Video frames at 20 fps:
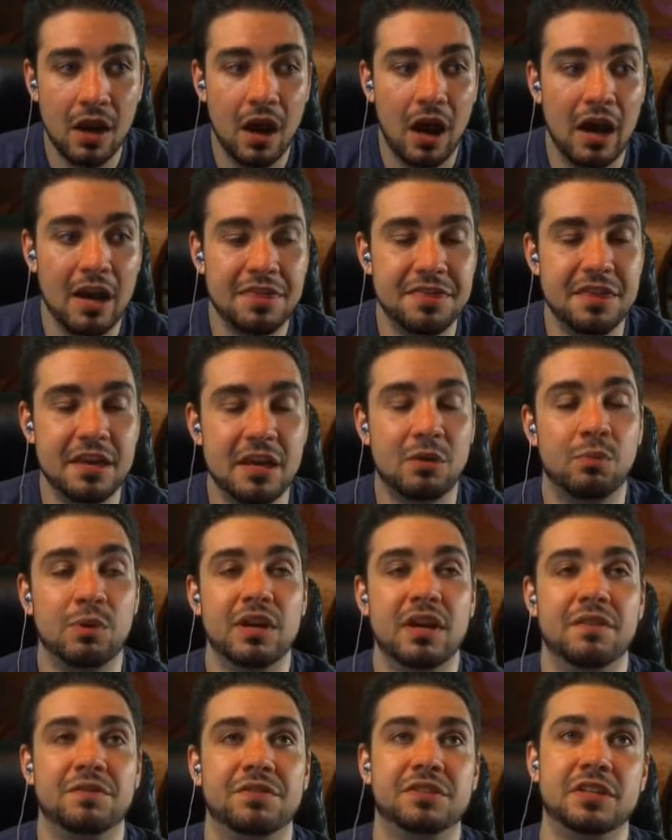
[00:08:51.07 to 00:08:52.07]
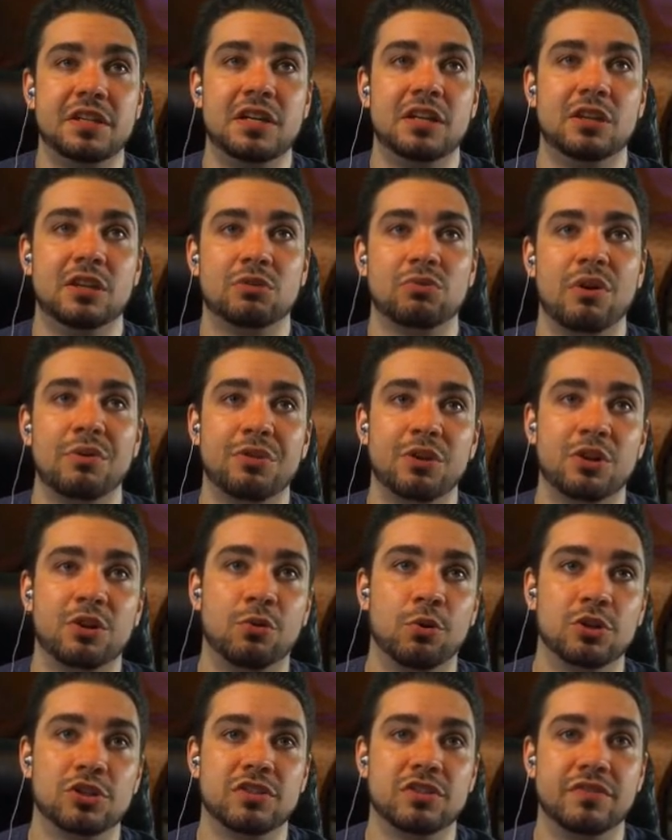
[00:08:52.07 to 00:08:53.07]
I think we have seen throughout the
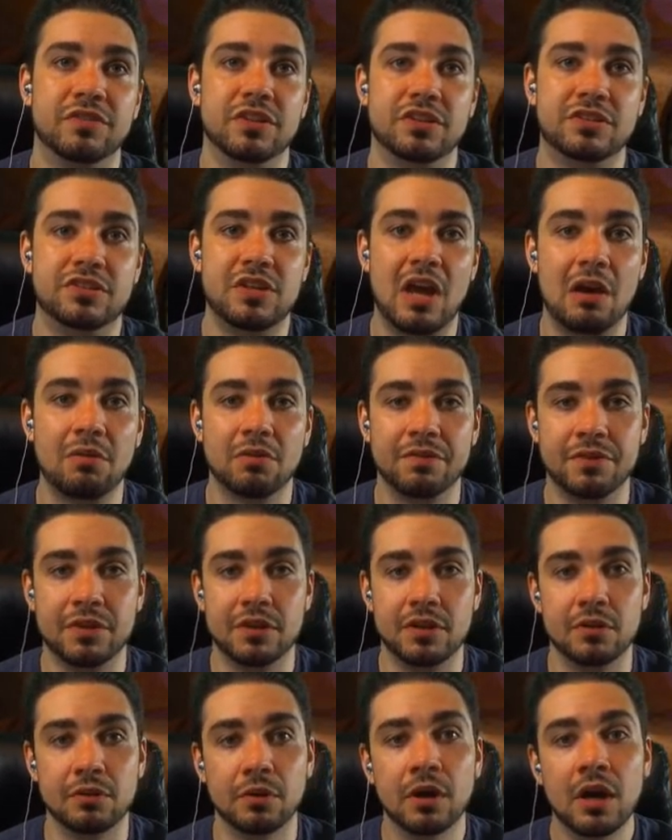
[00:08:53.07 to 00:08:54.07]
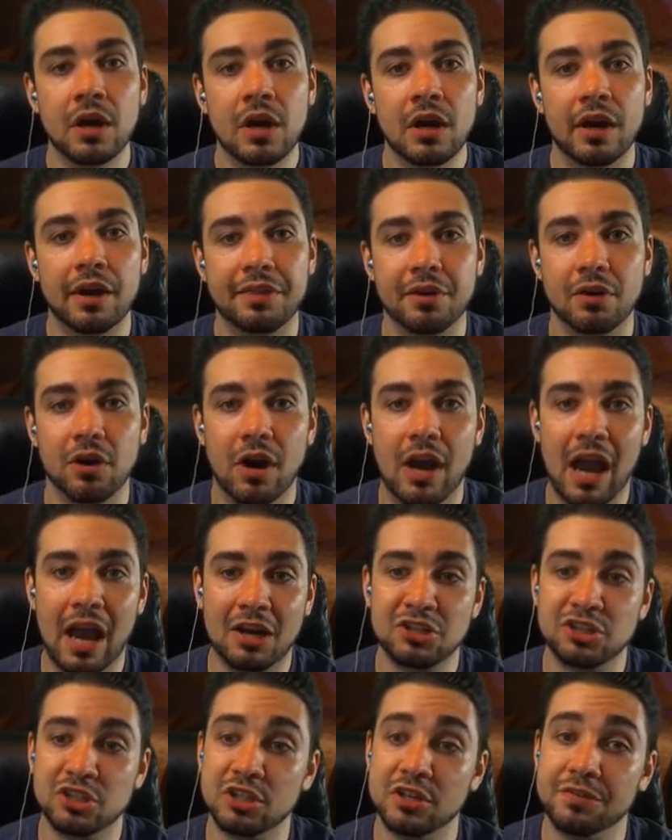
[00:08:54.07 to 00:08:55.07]
course of this set review that there are
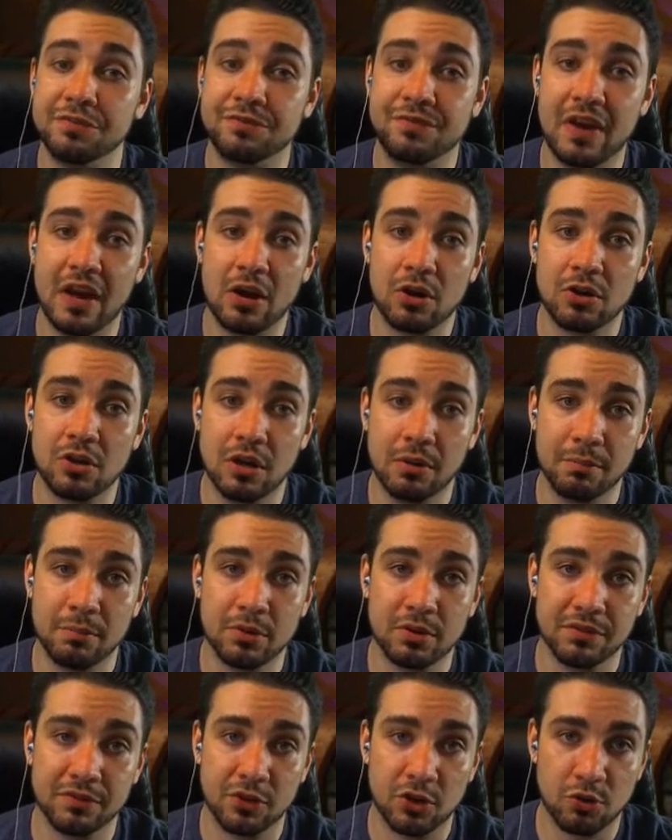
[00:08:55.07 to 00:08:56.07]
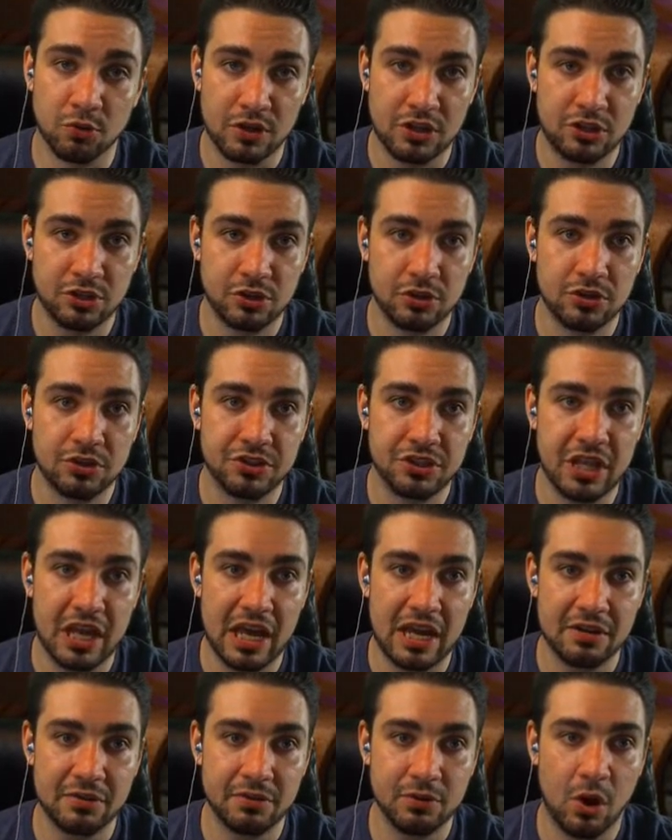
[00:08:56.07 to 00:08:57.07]
actually a fair number of creatures
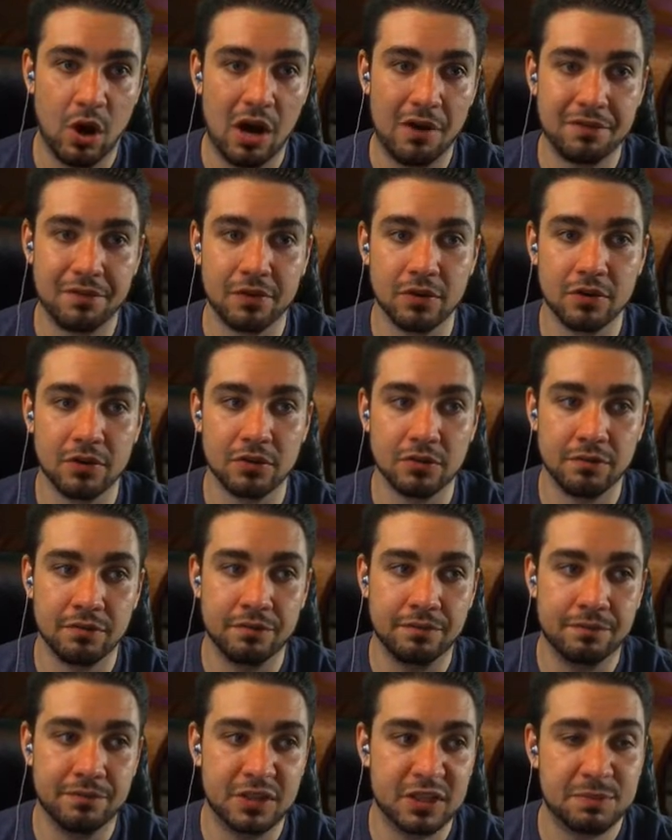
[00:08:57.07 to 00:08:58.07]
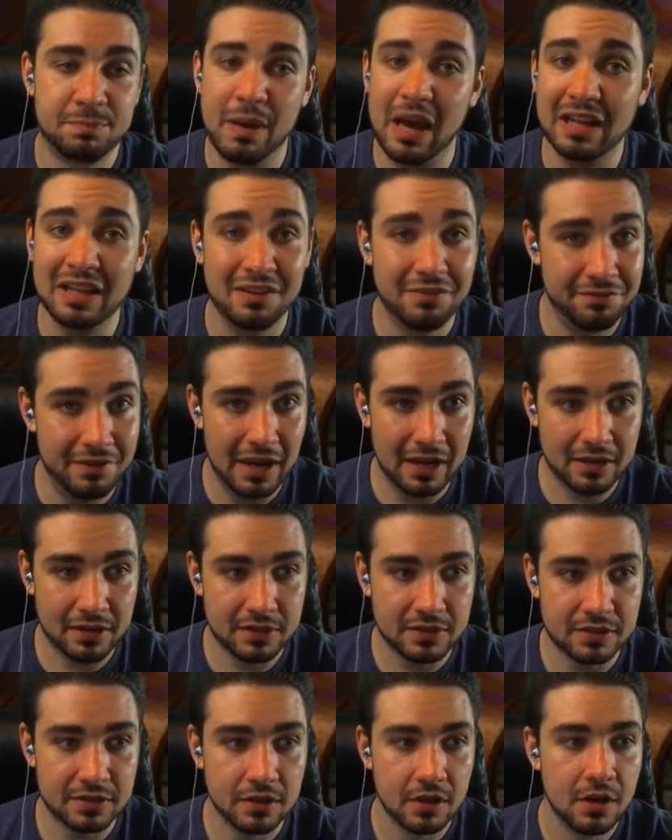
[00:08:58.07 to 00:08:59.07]
that offer spell
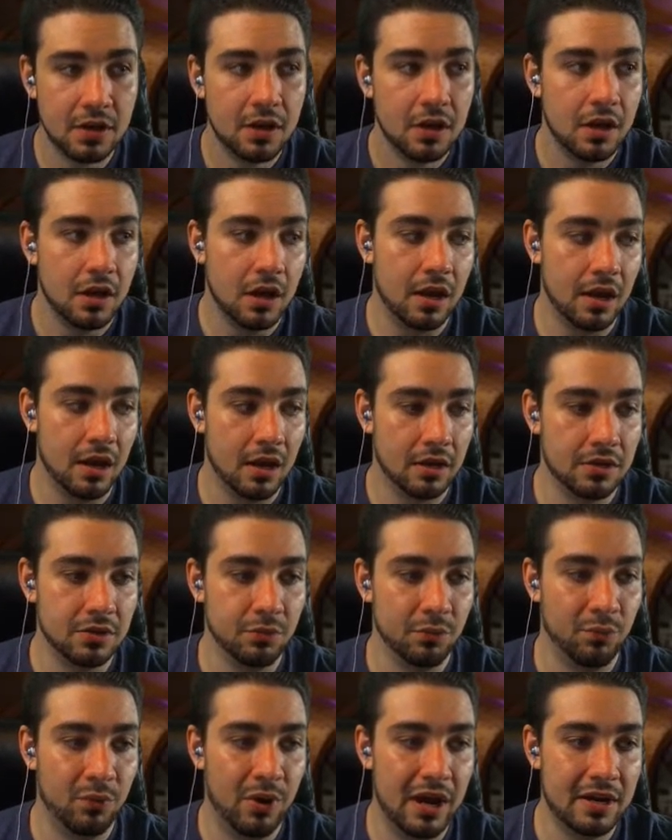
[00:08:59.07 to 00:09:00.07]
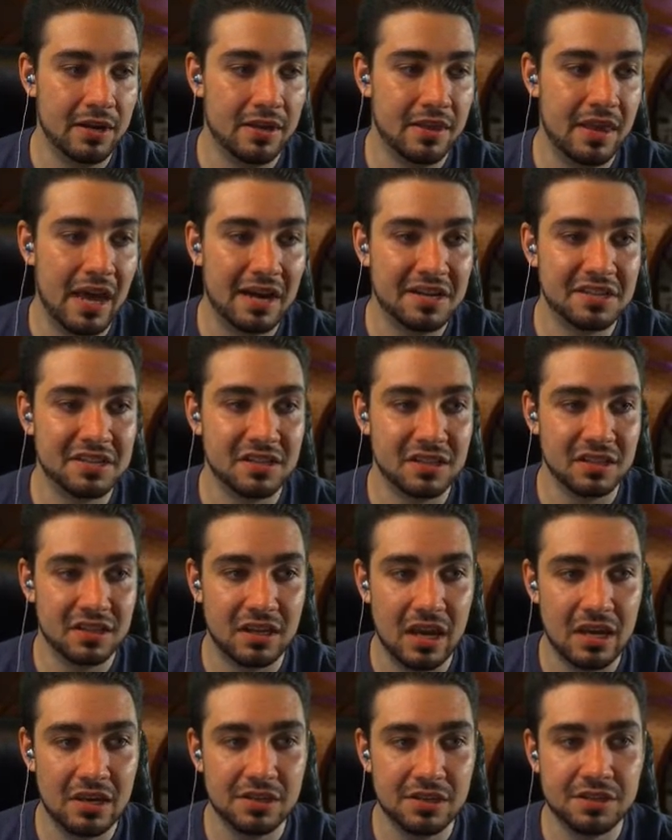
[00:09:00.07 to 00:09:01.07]
effects, and when that is the
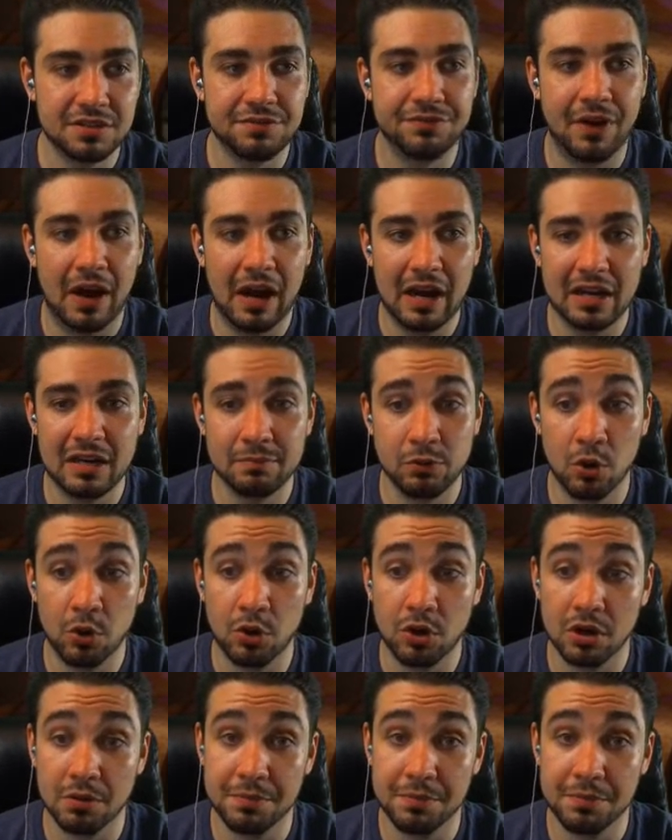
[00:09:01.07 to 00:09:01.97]
case, Findbroker